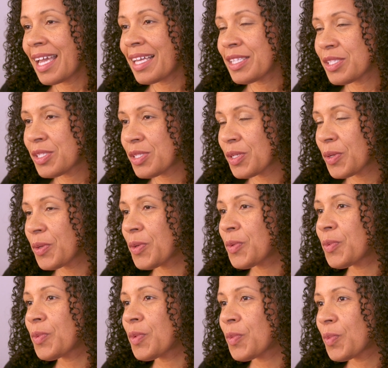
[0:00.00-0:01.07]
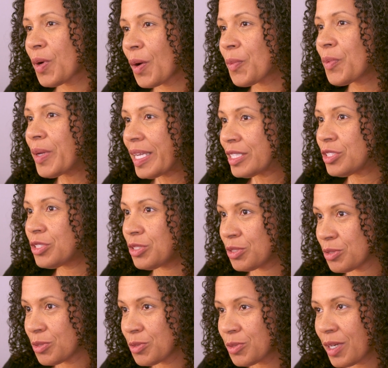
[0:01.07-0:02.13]
And so what we
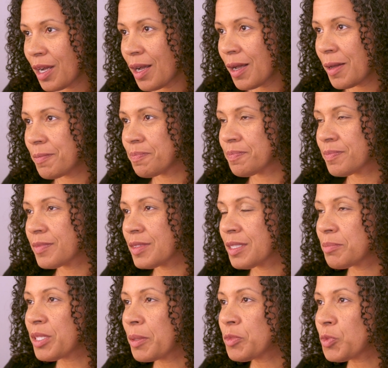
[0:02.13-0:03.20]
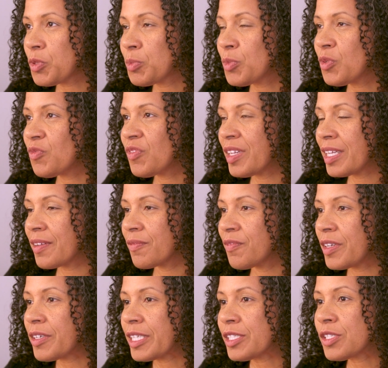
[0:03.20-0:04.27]
do, sometimes we're moving
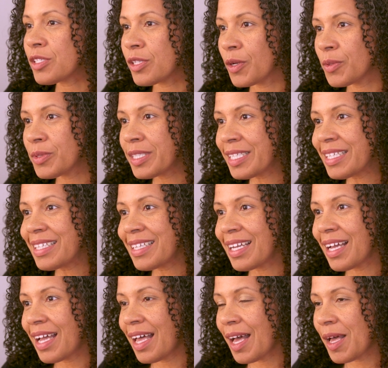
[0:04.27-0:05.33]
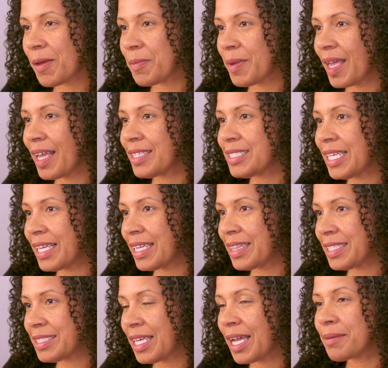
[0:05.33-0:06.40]
very slowly and
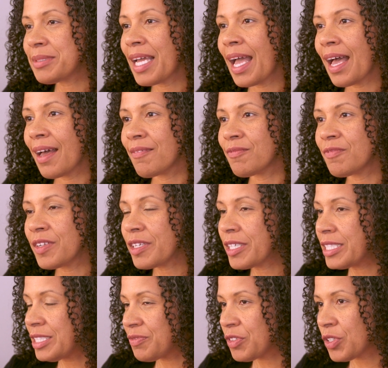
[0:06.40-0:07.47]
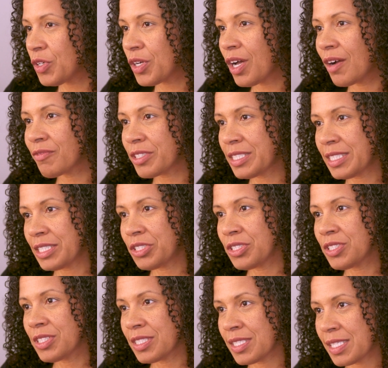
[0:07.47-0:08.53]
taking the time to have very difficult conversations